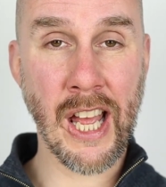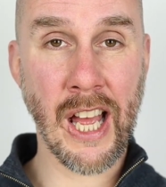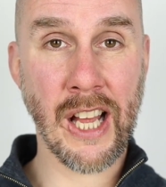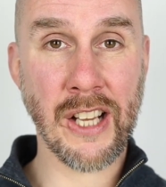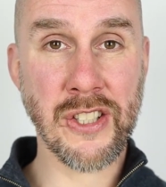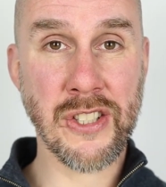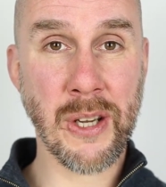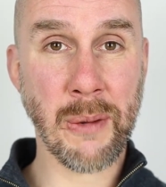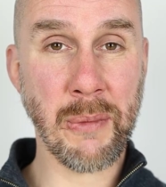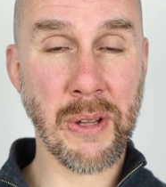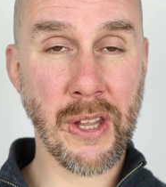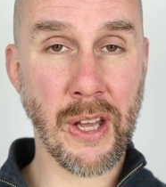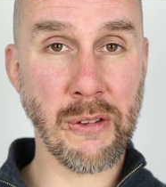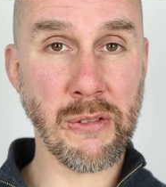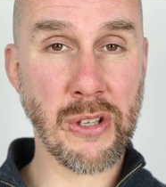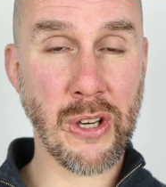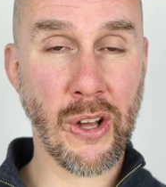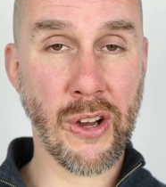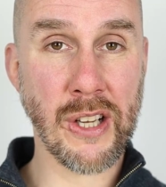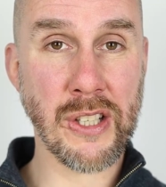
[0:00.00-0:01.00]
and some of
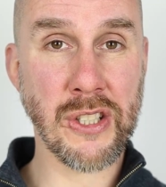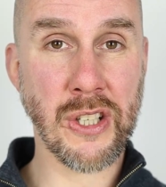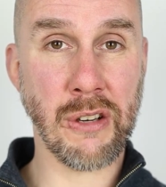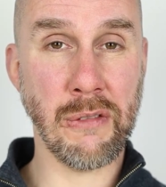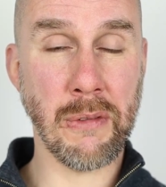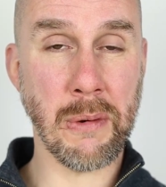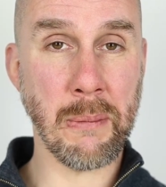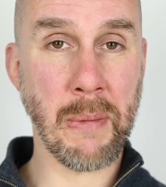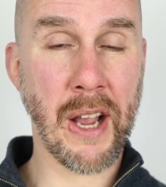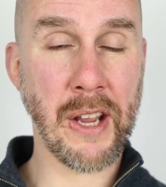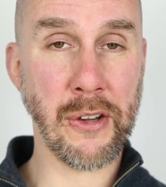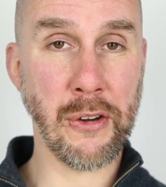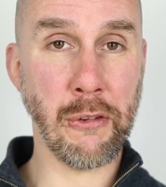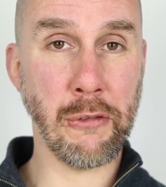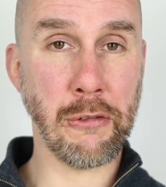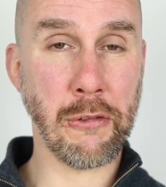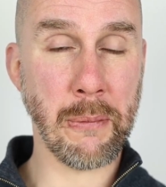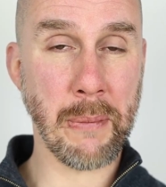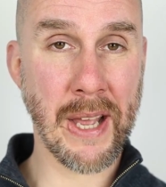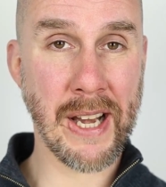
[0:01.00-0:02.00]
those lights can remain on
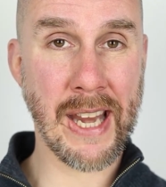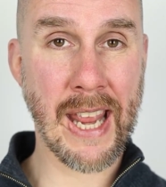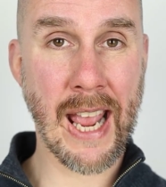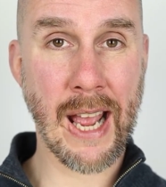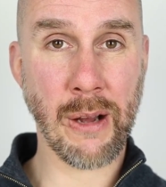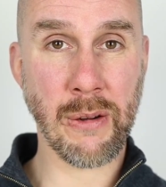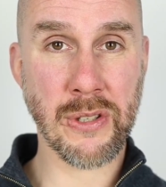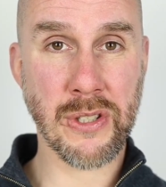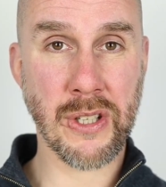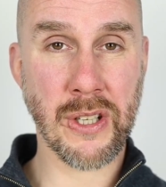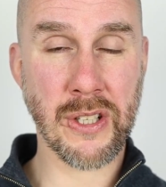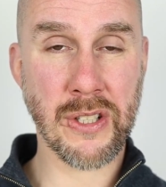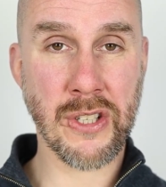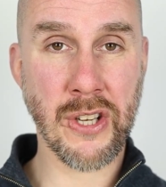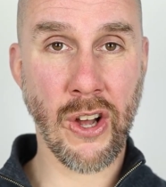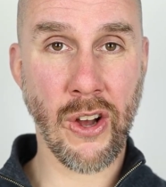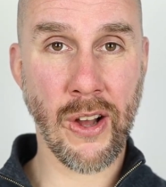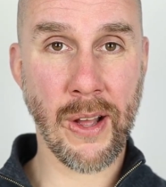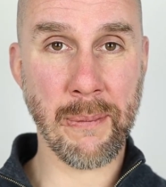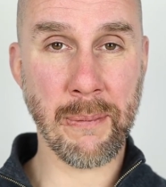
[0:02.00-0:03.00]
for many hours at a
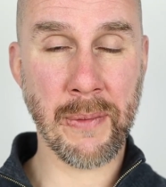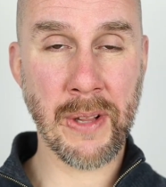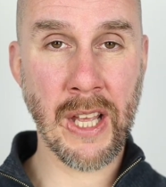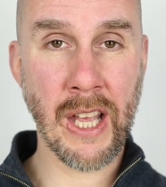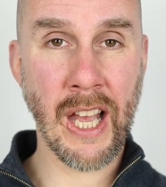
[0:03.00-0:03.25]
time.